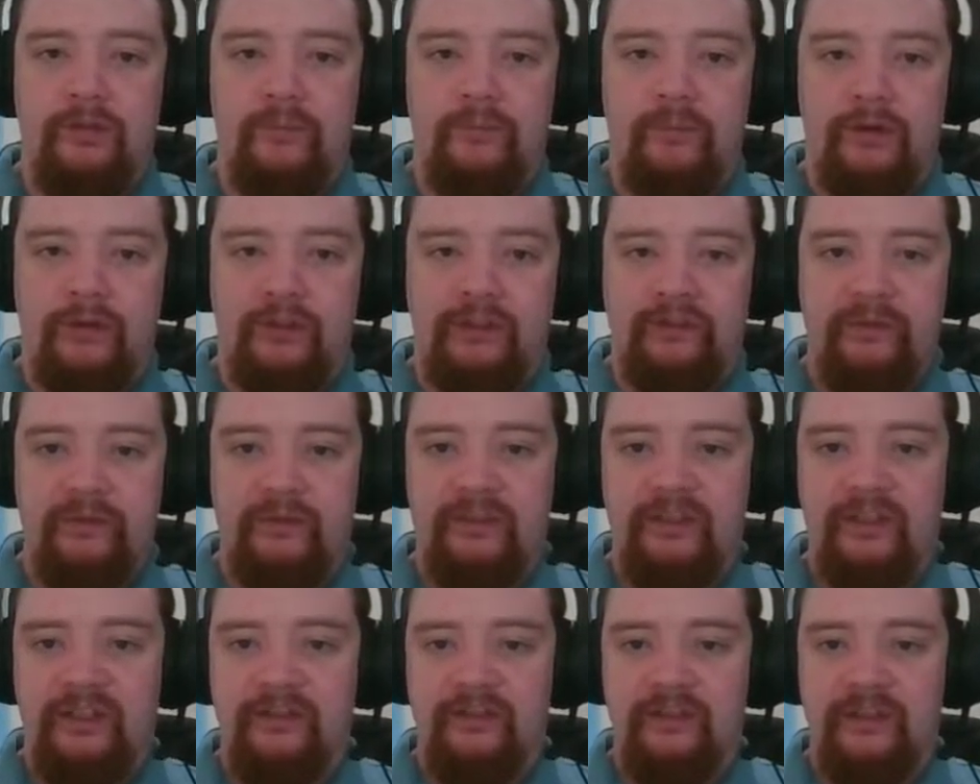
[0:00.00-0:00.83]
Because if we
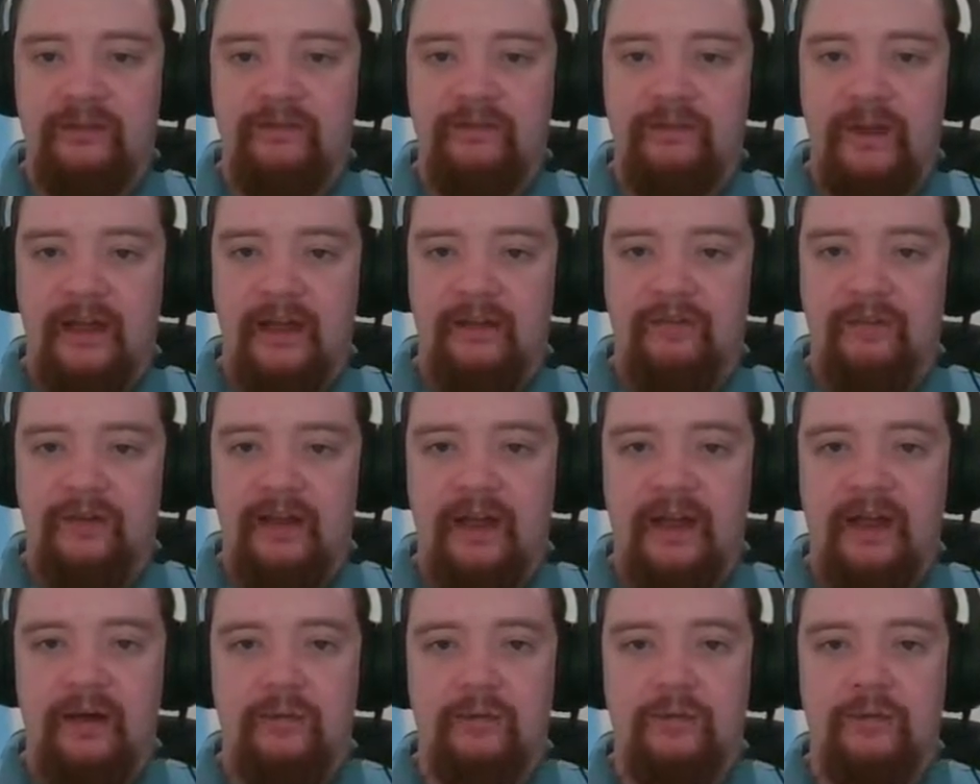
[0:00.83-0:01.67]
see d5
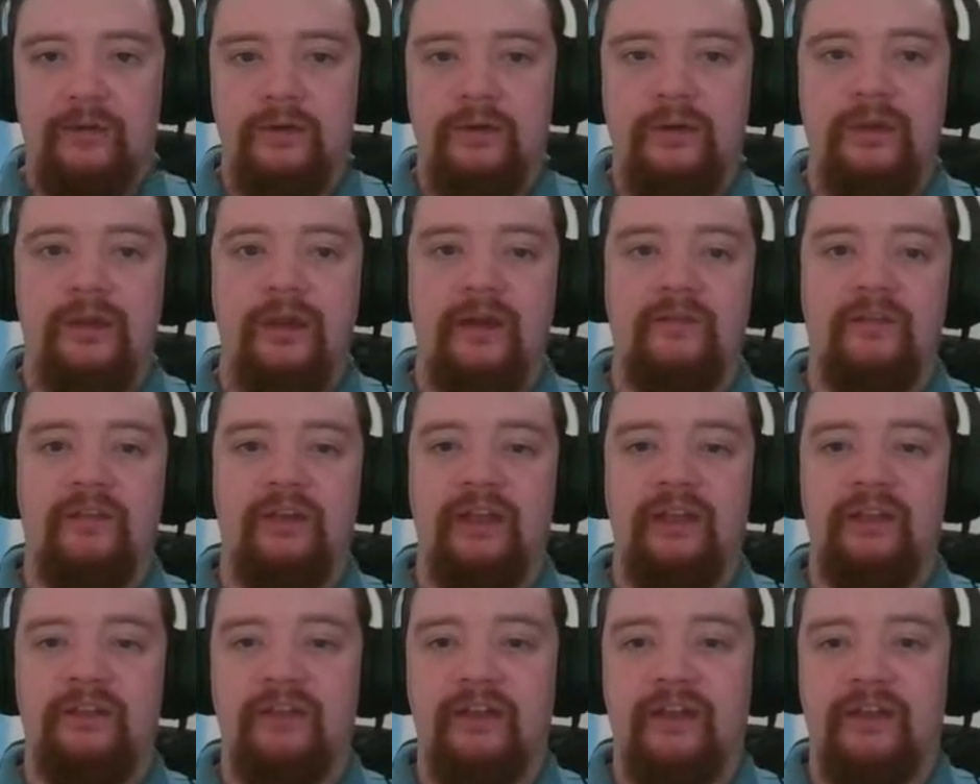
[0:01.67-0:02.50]
now, after
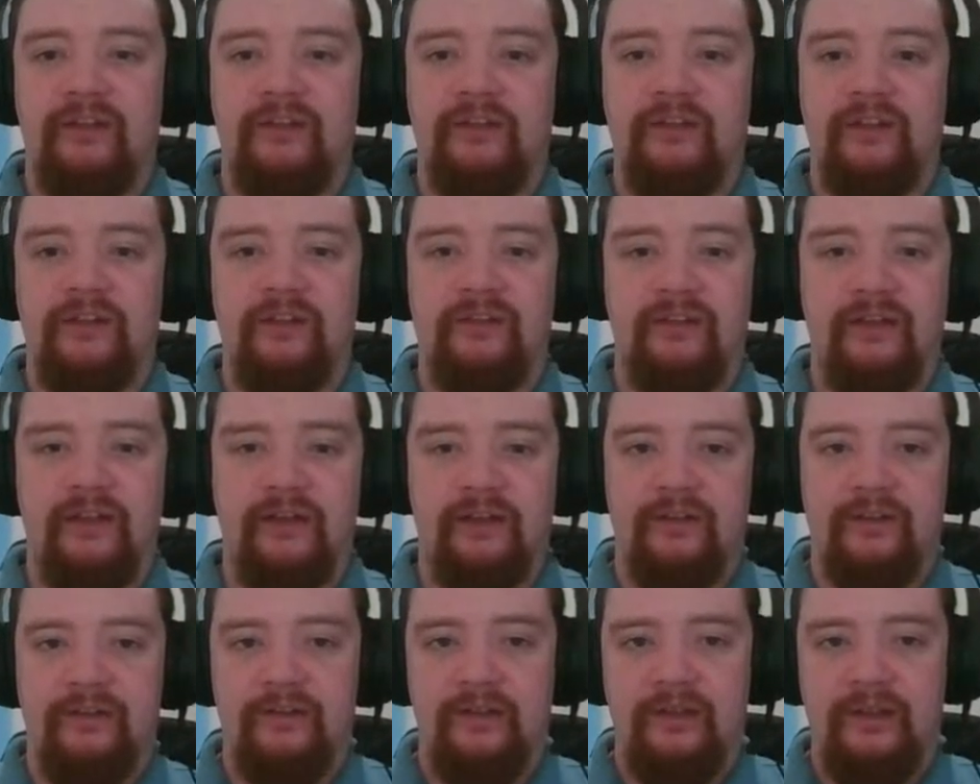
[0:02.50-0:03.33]
e takes
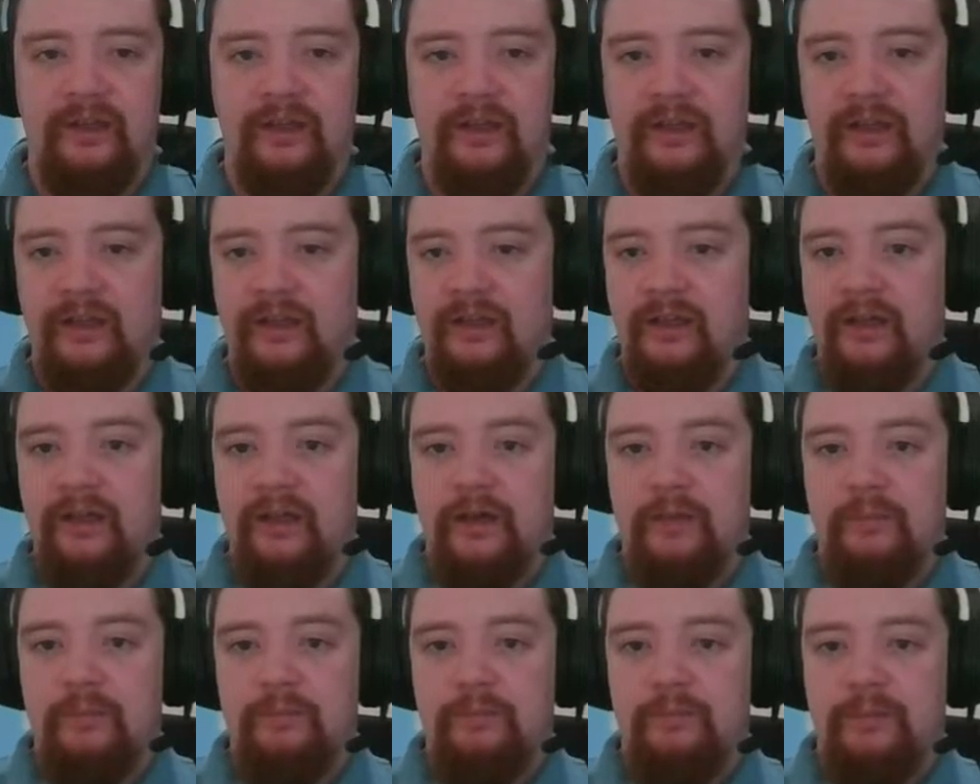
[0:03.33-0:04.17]
d6,
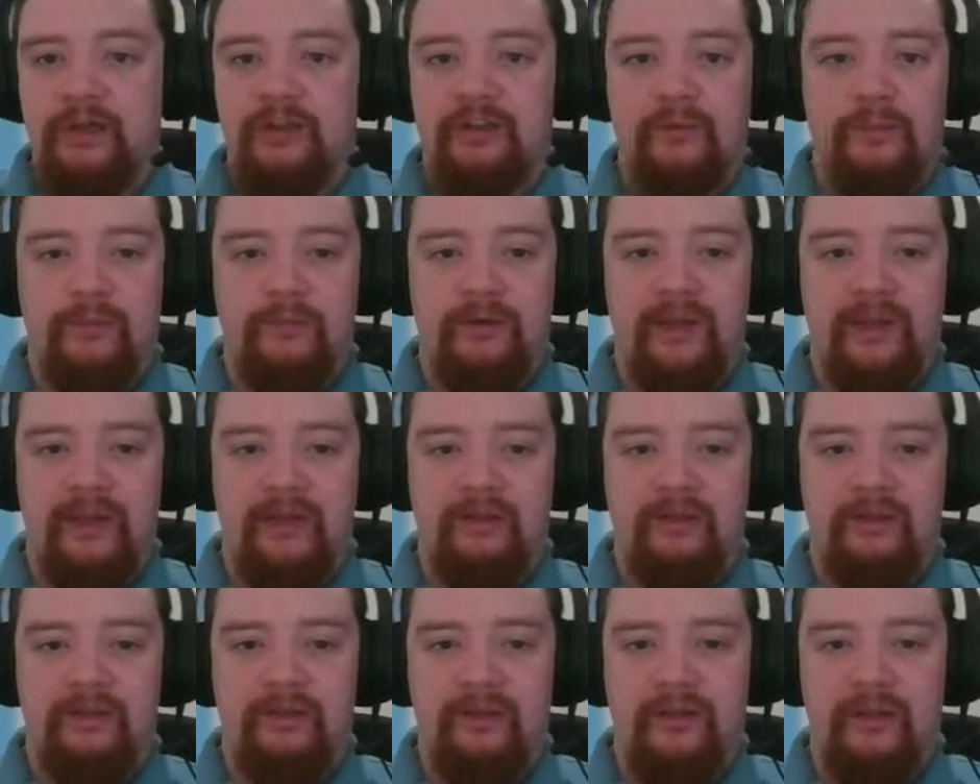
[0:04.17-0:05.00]
bishop
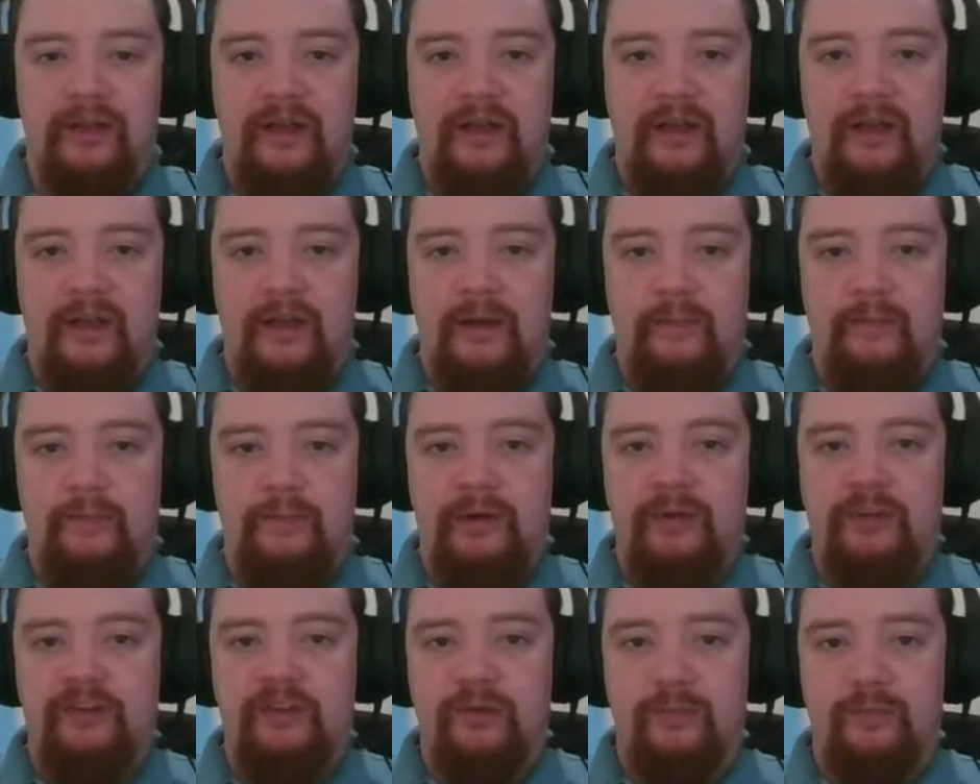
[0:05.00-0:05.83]
takes,
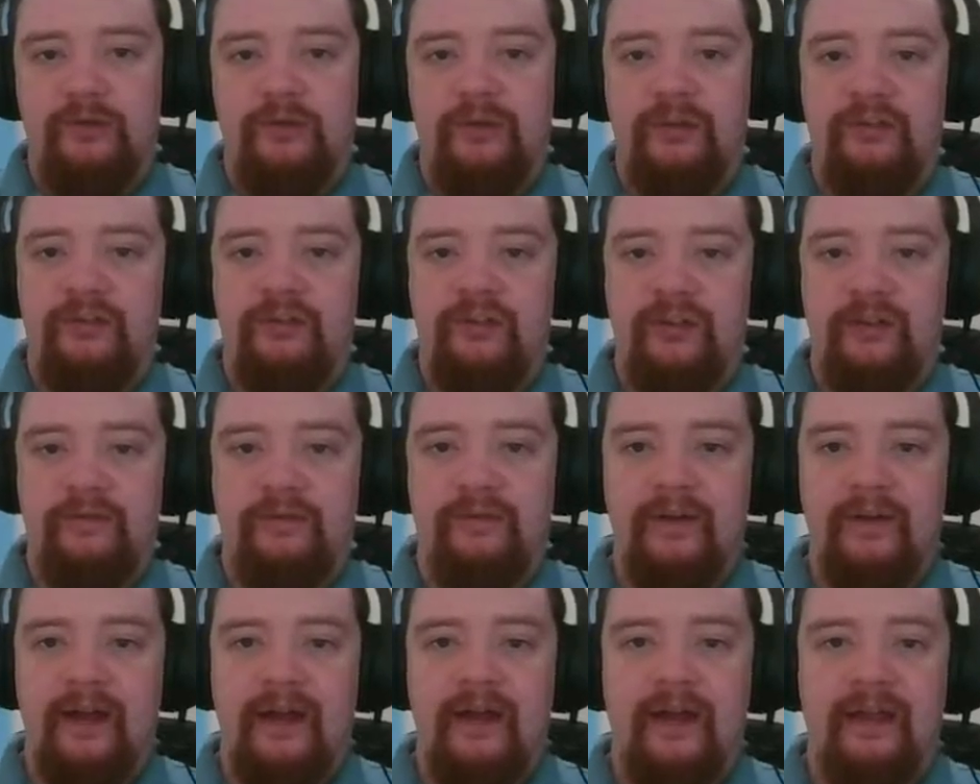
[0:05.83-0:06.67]
bishop to
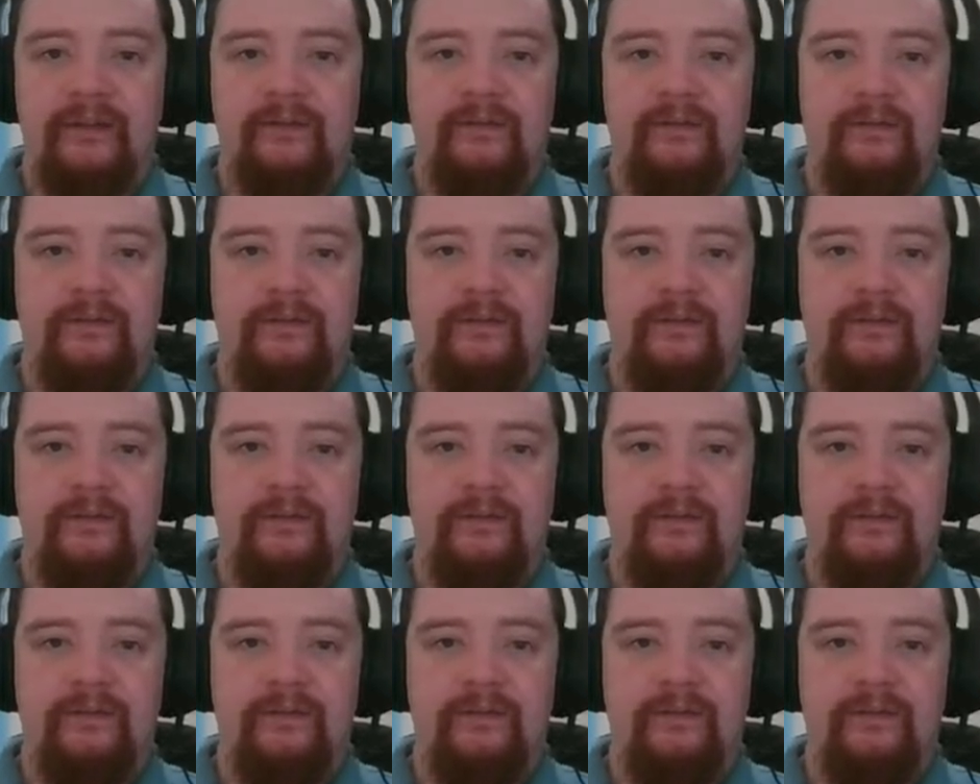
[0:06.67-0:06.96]
g5,